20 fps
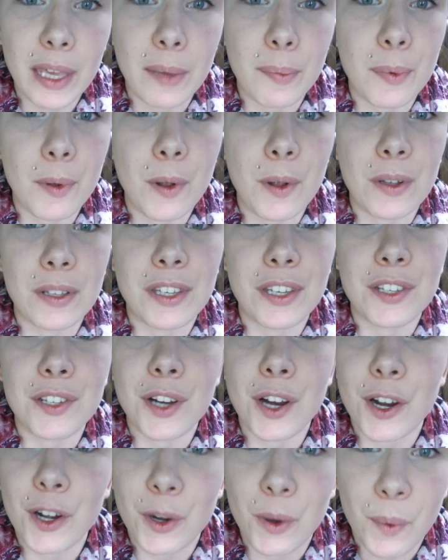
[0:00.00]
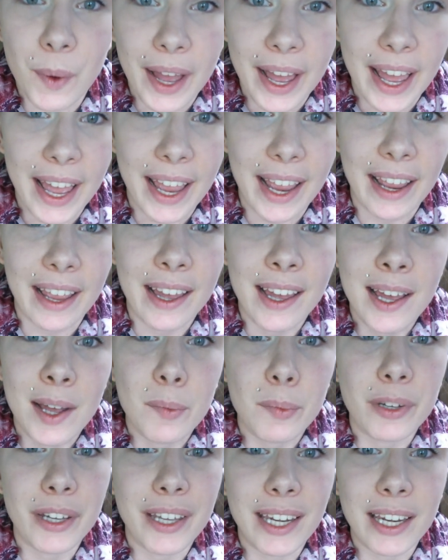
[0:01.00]
people to turn away,
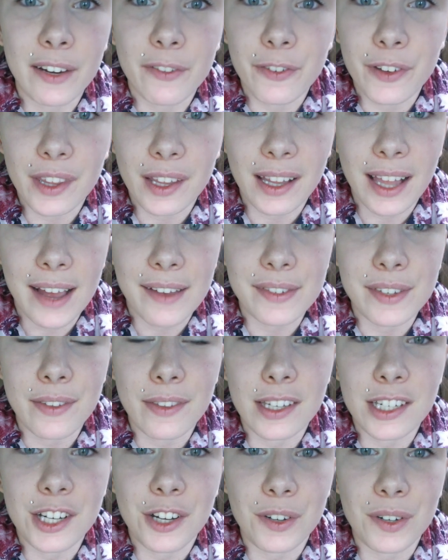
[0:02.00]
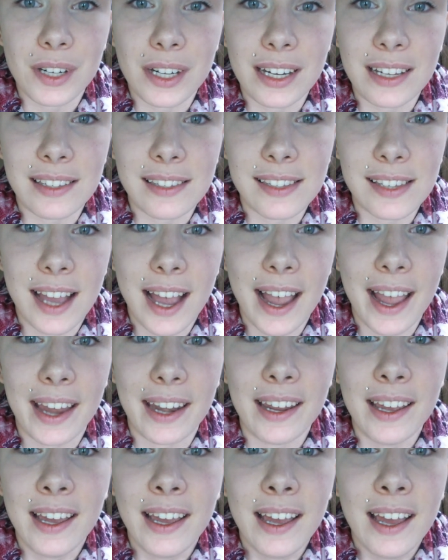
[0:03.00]
pleading for the lives of the children
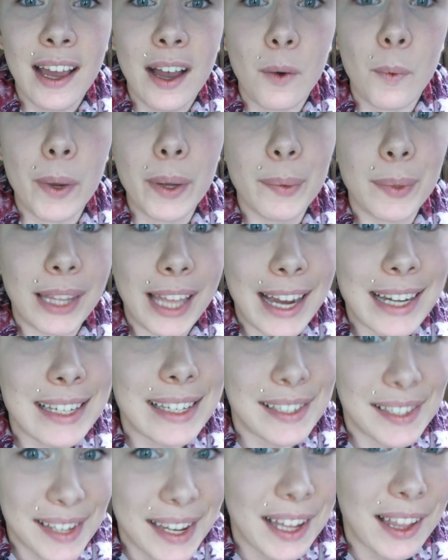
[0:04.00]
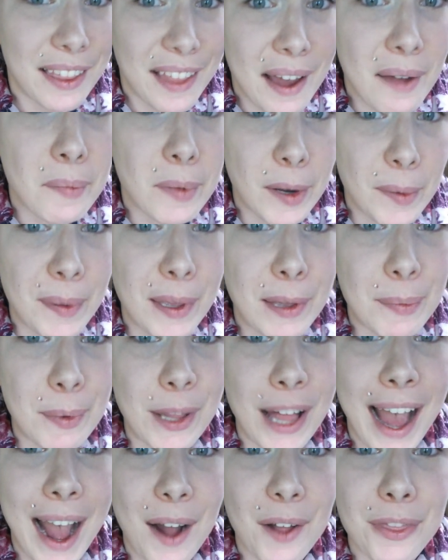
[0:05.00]
inside. We would like to see a lot more
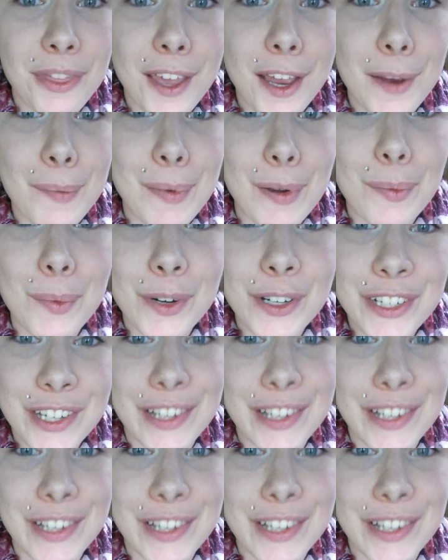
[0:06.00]
people out there, but we're